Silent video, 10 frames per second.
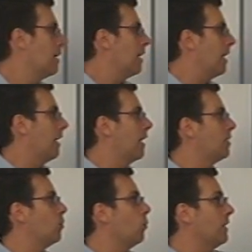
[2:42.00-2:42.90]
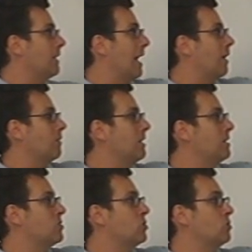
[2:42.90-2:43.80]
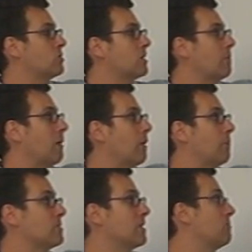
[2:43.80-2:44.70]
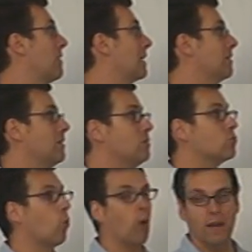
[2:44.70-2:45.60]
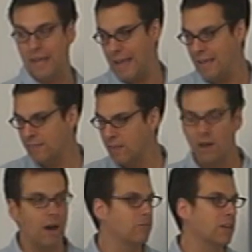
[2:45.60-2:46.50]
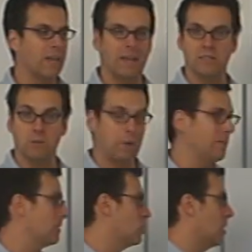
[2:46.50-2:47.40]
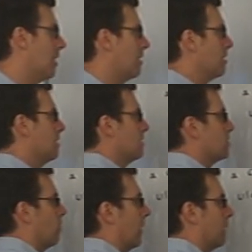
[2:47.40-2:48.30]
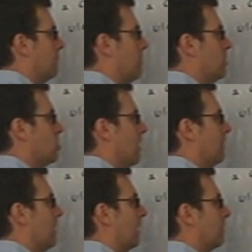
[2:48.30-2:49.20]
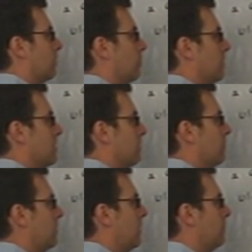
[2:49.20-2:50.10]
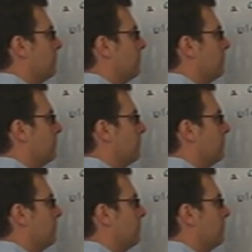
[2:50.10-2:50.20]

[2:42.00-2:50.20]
And we now need to somehow represent the fact that we used 1/8 of the can to paint the chair, so I can maybe shade that a little bit differently.